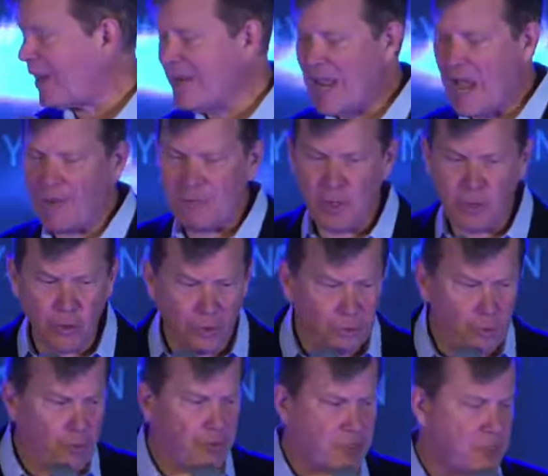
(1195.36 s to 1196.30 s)
Now, if you look
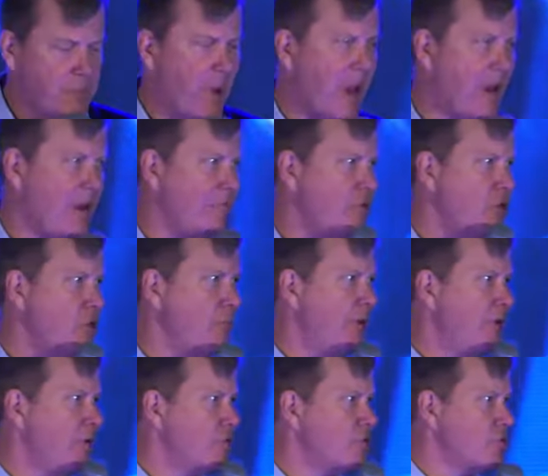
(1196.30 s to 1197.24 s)
through the span of
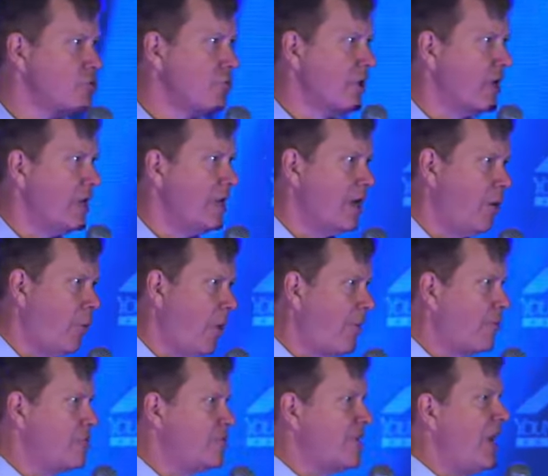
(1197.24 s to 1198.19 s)
human history, uh,
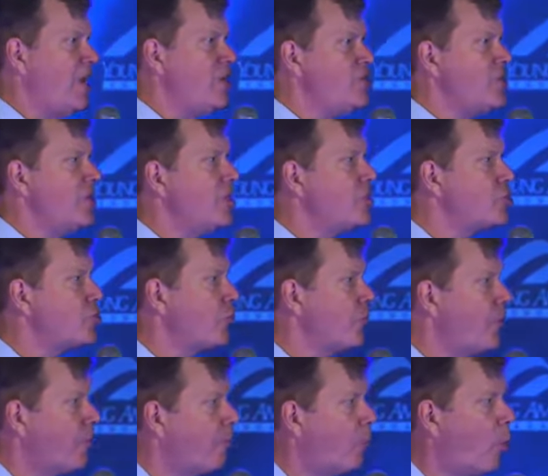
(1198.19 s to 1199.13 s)
whether it's ancient
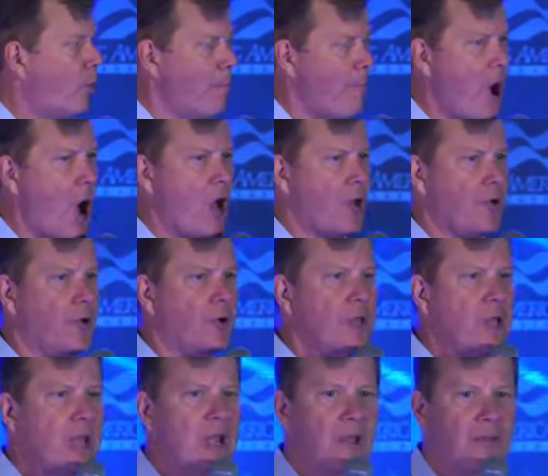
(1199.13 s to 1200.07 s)
history or more
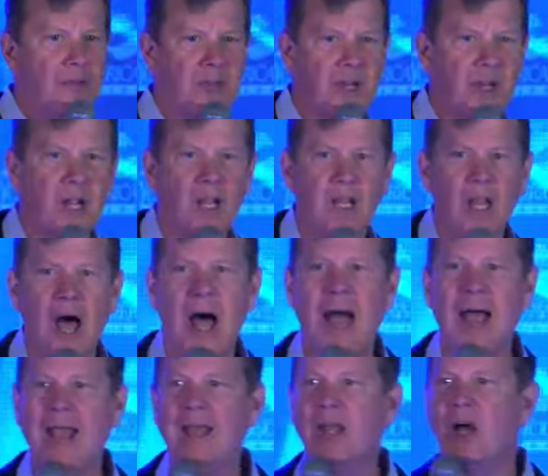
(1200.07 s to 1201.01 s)
modern, the
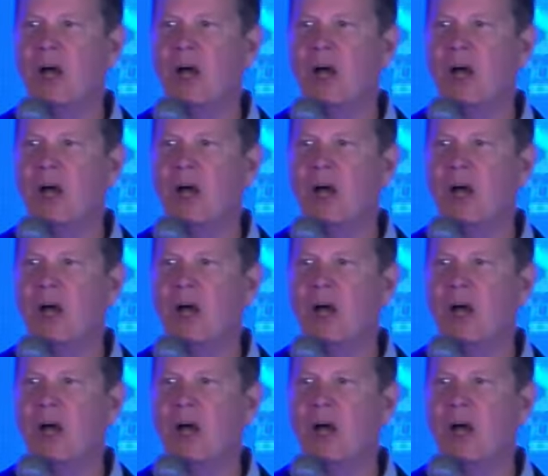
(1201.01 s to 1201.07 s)
decline